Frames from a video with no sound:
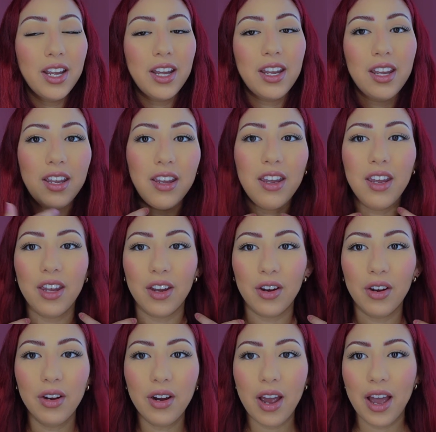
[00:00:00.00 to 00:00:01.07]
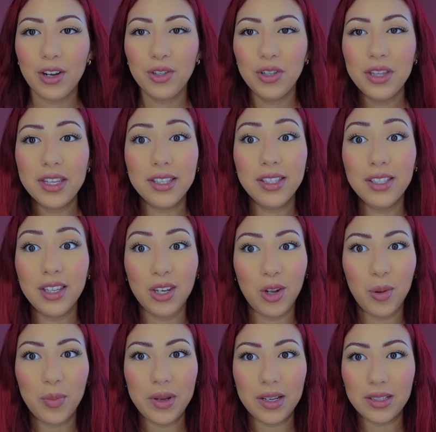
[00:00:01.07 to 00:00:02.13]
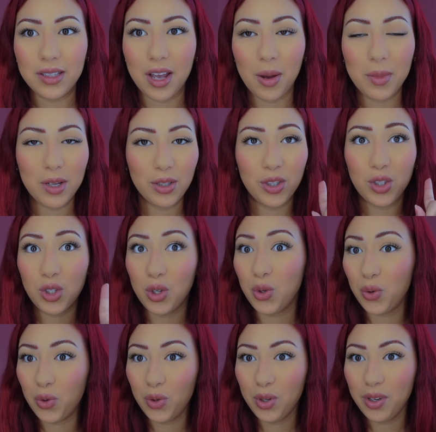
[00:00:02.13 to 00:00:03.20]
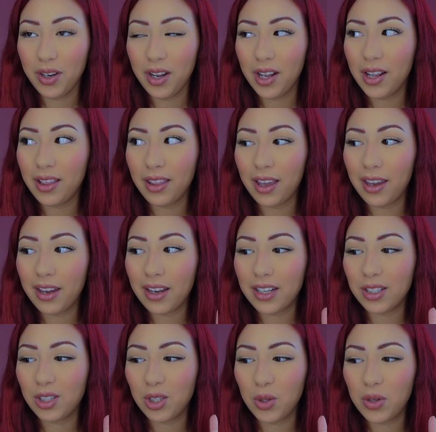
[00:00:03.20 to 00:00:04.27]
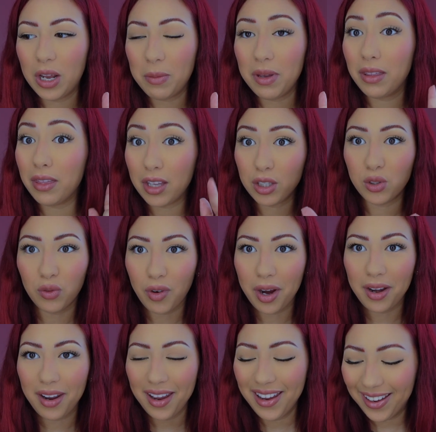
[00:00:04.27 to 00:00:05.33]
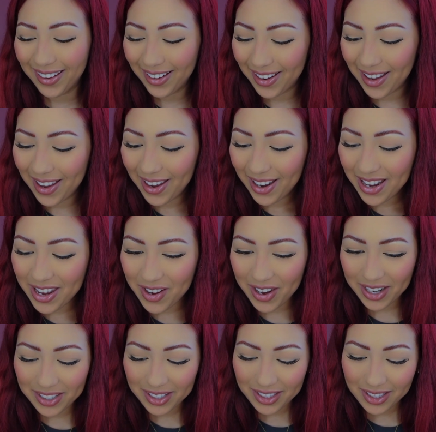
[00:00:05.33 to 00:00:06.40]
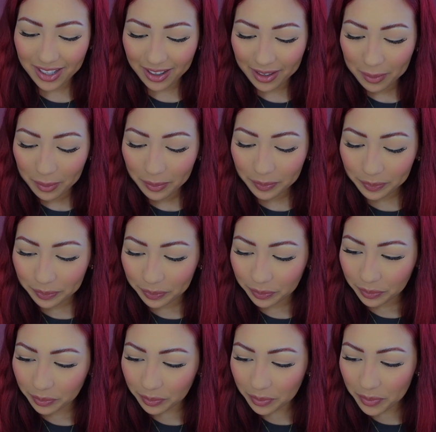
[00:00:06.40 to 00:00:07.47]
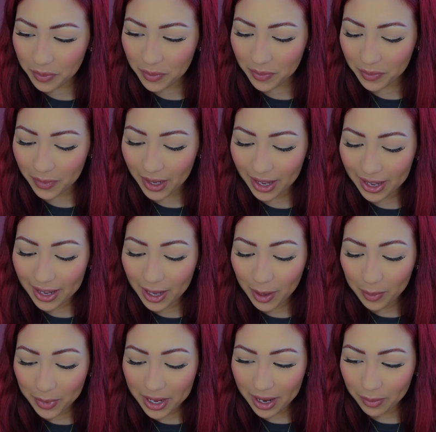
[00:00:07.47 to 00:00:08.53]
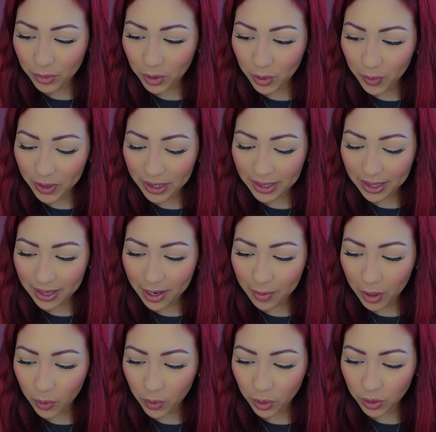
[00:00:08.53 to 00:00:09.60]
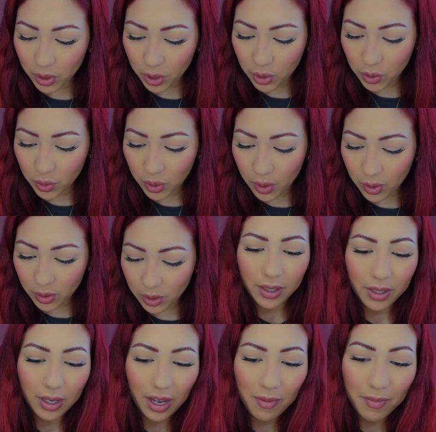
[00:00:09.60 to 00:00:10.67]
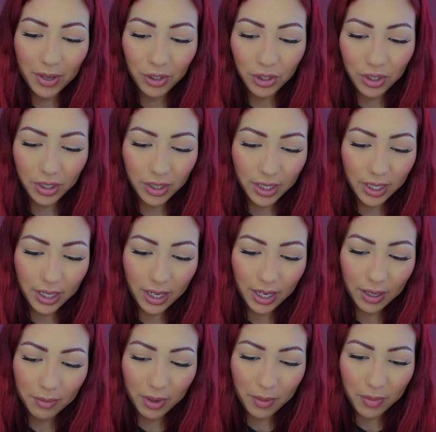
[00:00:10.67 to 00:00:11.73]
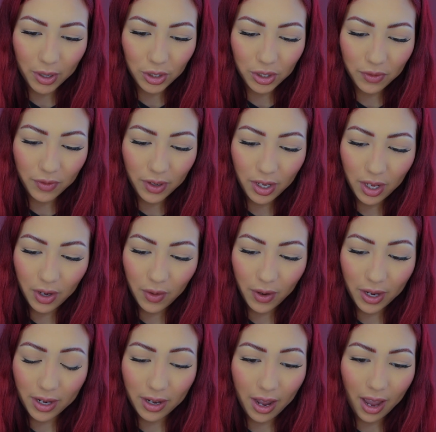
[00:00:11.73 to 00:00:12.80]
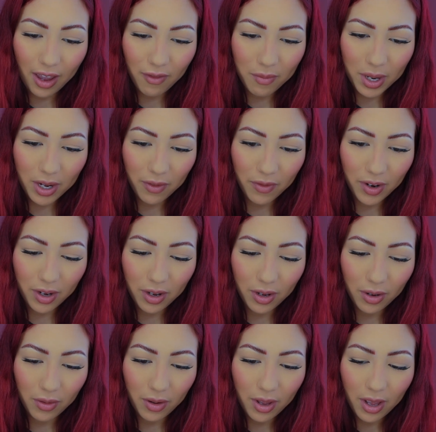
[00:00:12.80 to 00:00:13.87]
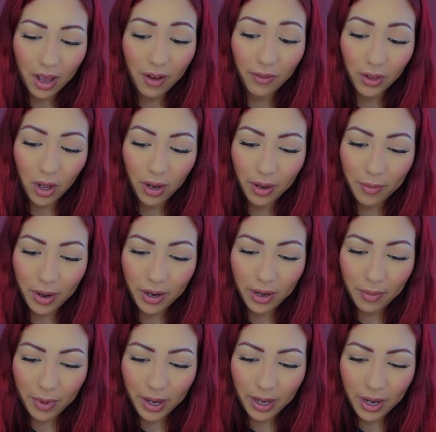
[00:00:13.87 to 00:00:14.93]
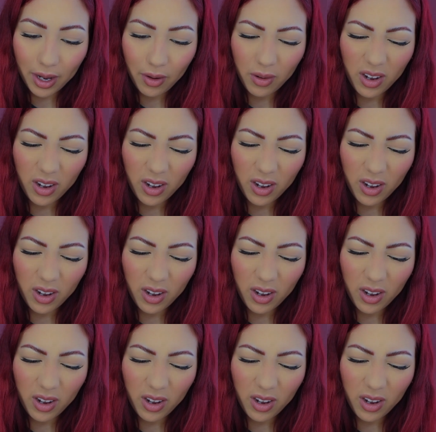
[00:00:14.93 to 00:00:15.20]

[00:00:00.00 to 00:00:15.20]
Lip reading: here. Actually, this is a new piece coming soon. Like, and soon I mean this Friday, you guys, this time. But yeah, I'm super excited about Rossa Jewels. I mentioned it in my budget video, and I have made a video, a vlog about it by now.